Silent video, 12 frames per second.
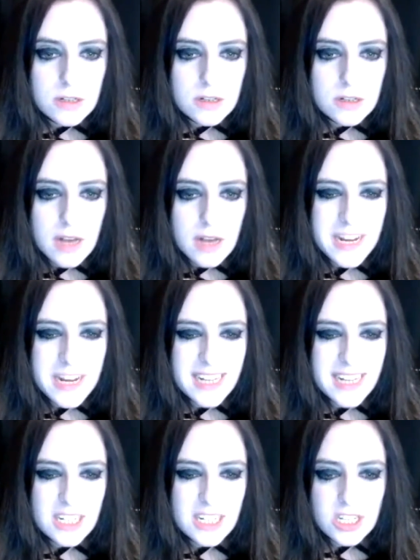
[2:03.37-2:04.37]
I mean, I could
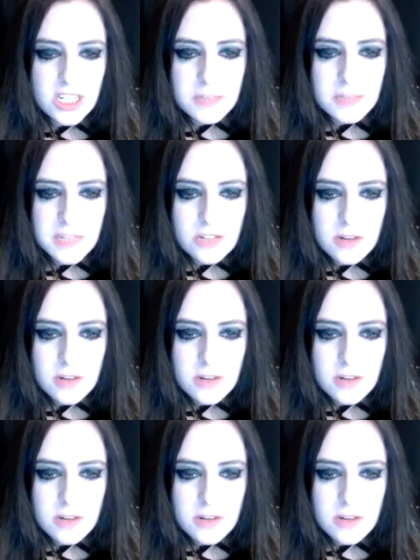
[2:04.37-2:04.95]
adjust my screen